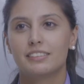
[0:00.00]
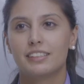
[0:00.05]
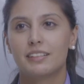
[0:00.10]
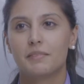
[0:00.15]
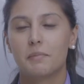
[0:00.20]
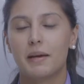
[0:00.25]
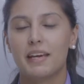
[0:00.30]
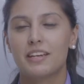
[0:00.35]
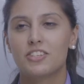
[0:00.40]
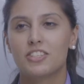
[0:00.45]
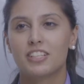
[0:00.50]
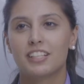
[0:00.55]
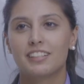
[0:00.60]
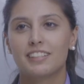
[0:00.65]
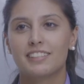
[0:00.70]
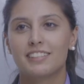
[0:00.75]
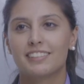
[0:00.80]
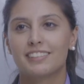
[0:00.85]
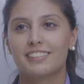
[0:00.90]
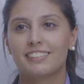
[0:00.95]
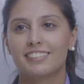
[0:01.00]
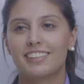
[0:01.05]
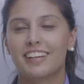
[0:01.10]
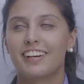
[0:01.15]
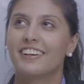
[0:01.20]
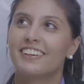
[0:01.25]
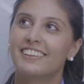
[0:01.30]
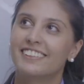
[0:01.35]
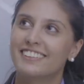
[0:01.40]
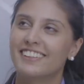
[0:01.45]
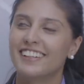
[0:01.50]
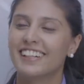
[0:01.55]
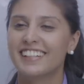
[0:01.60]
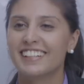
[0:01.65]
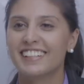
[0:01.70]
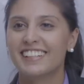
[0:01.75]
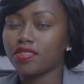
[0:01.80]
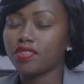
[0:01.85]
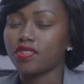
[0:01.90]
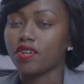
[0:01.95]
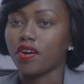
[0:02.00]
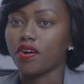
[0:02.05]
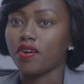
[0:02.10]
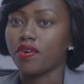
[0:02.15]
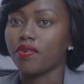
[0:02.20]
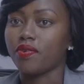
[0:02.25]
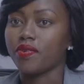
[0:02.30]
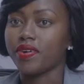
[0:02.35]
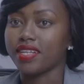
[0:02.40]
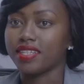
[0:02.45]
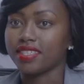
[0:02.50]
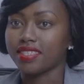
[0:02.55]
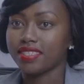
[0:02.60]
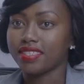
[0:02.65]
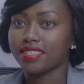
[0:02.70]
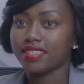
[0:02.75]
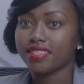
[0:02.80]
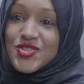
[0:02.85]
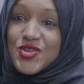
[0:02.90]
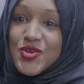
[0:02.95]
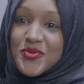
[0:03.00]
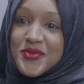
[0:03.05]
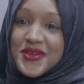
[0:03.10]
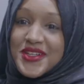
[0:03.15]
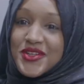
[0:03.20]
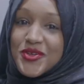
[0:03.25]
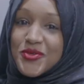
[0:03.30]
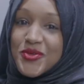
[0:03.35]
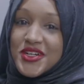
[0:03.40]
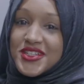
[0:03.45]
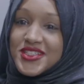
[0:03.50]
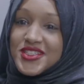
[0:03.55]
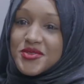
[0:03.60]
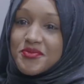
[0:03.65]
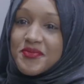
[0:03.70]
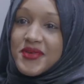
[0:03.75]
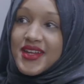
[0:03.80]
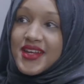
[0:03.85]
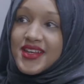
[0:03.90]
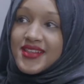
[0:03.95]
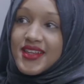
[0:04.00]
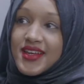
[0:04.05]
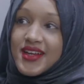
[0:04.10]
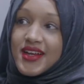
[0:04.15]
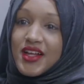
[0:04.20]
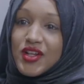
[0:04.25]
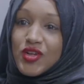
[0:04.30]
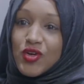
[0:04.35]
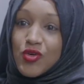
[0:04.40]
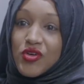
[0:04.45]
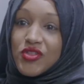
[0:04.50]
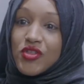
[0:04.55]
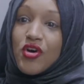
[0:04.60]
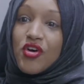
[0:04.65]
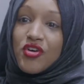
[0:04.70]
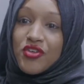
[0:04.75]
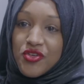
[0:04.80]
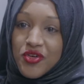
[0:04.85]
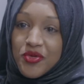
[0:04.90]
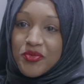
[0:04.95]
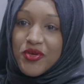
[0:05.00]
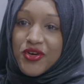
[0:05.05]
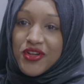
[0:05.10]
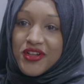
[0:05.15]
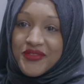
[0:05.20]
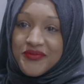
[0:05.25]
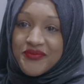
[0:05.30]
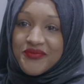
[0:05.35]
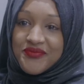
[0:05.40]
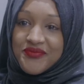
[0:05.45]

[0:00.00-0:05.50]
impatient, strong-willed. So many words, but I think I'll go with honorable.